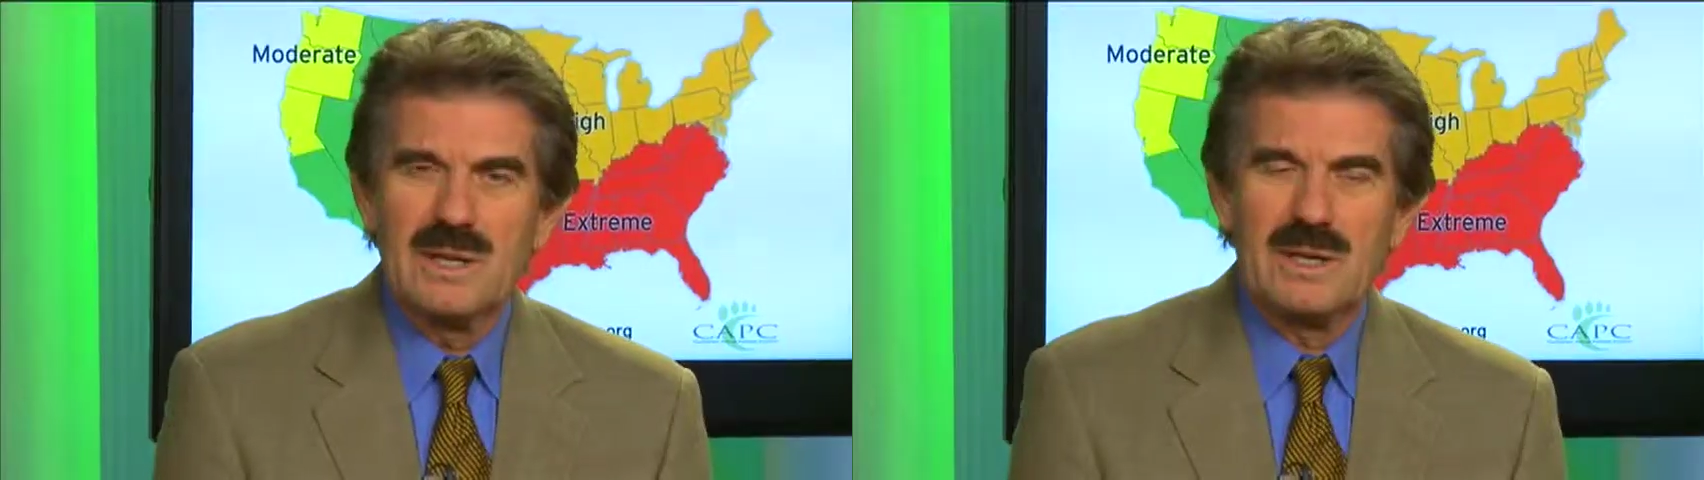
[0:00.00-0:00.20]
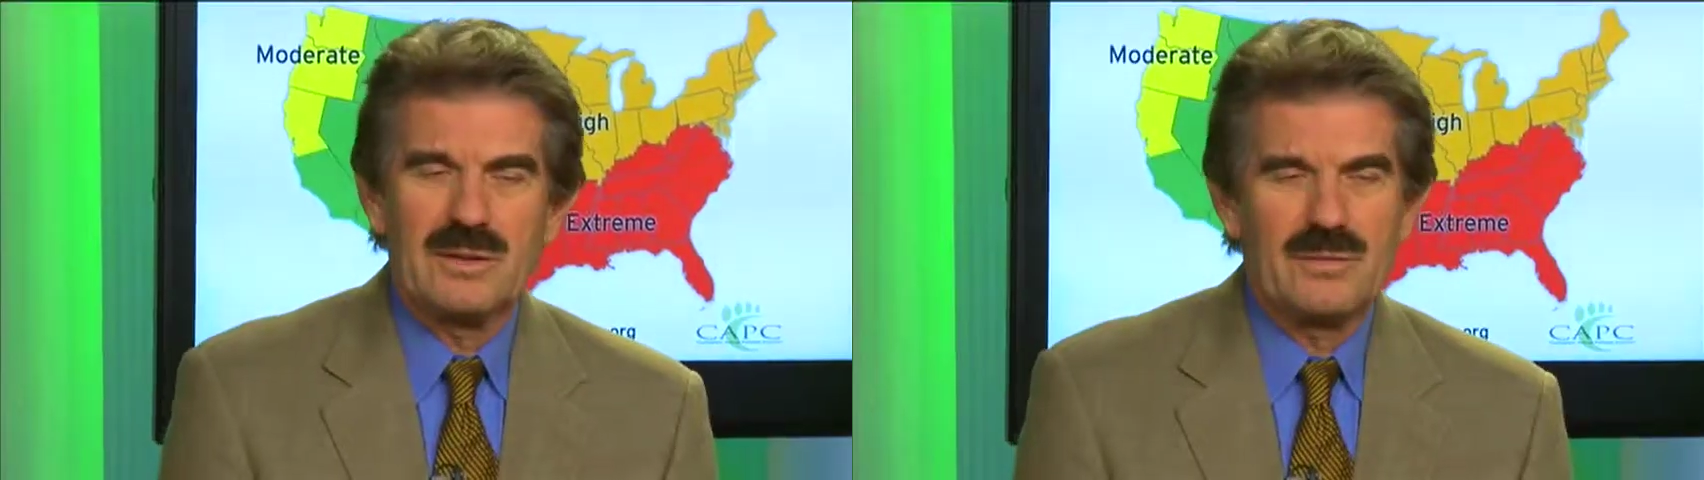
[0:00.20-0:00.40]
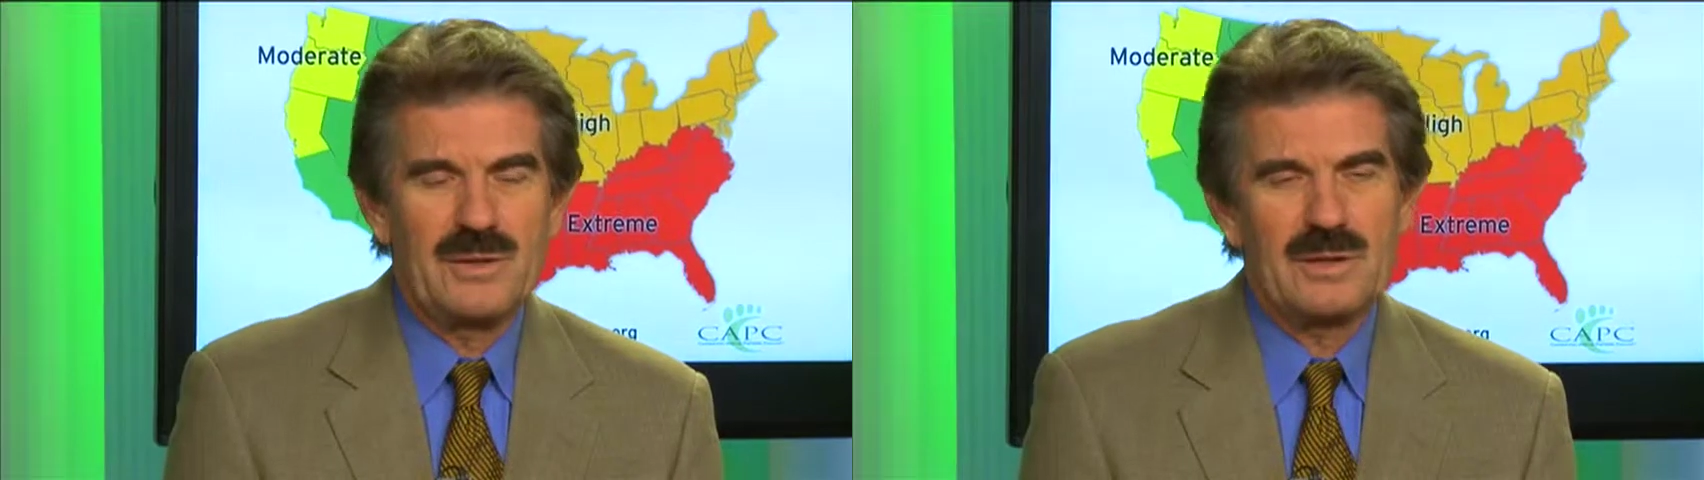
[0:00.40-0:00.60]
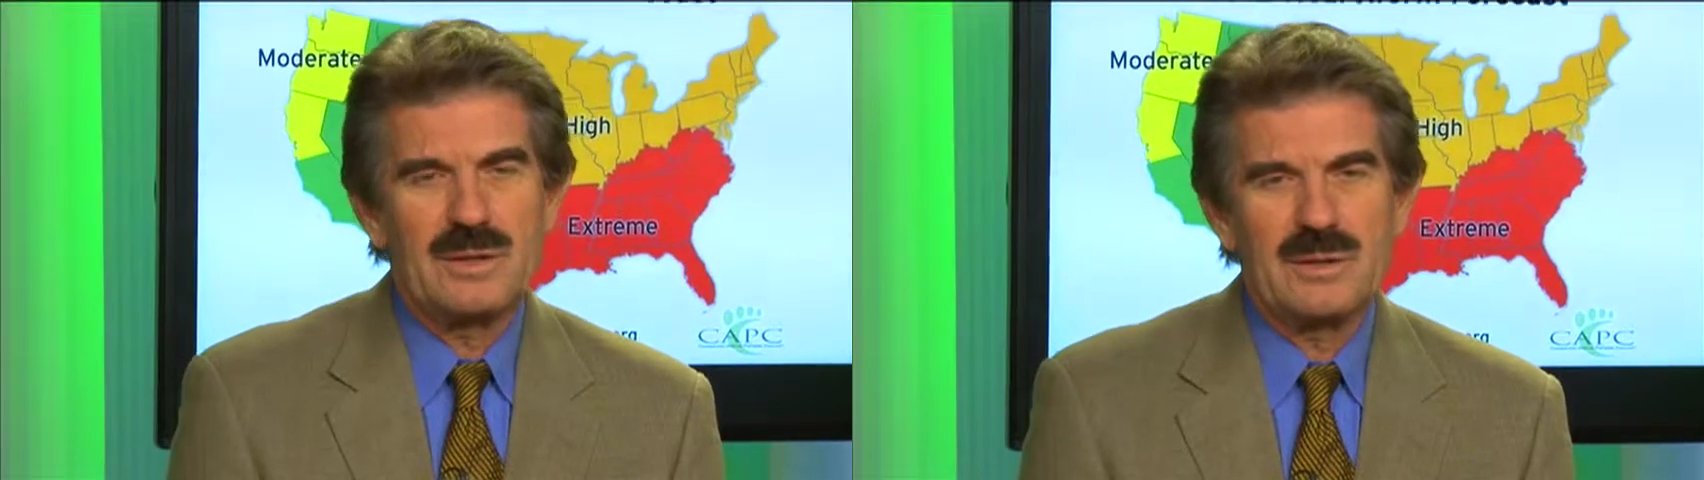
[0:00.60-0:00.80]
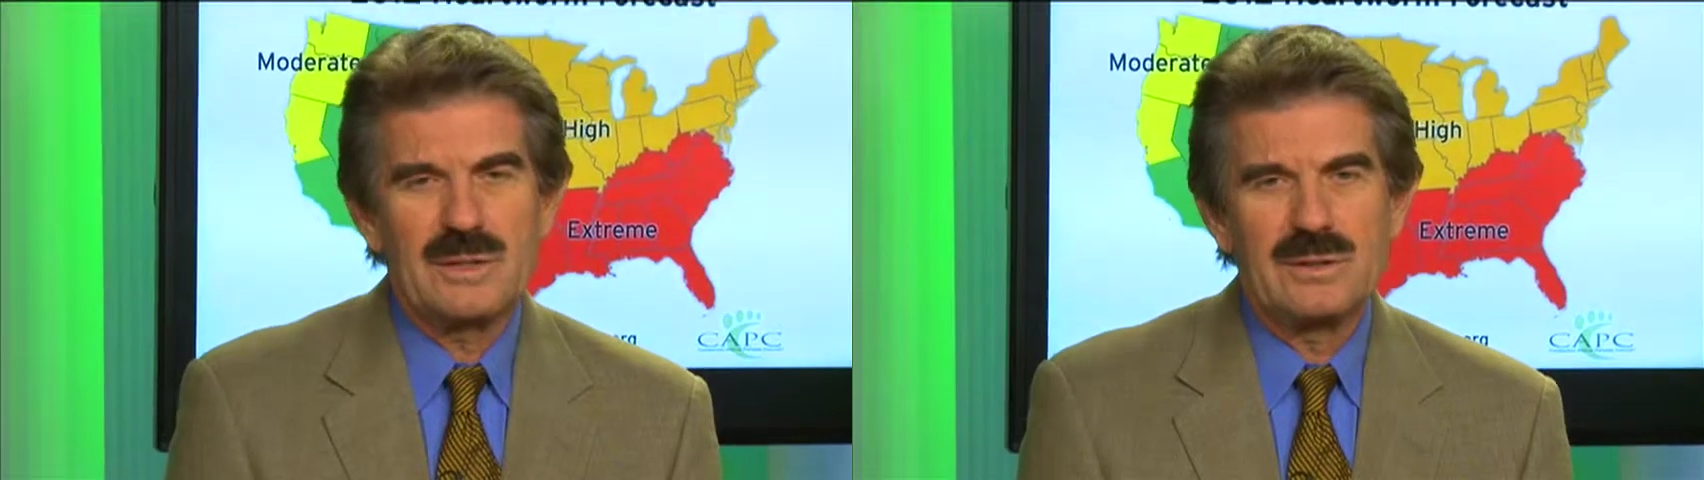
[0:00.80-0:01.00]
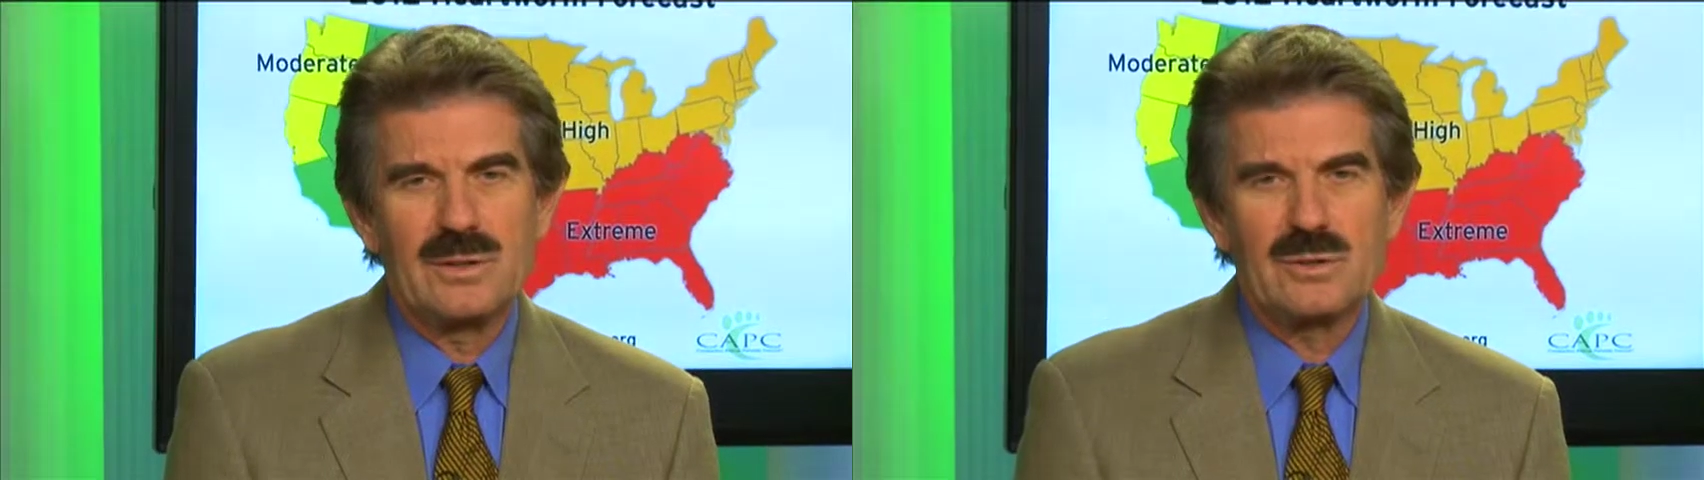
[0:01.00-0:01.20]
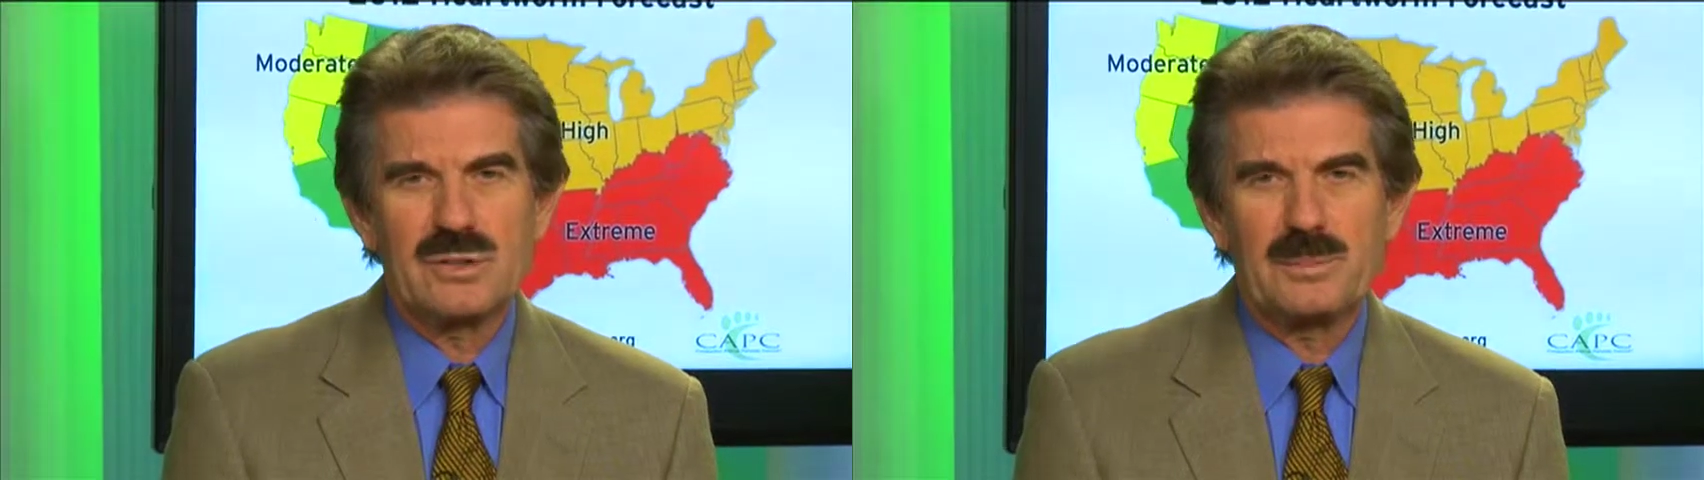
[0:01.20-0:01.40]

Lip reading: The veterinarian knows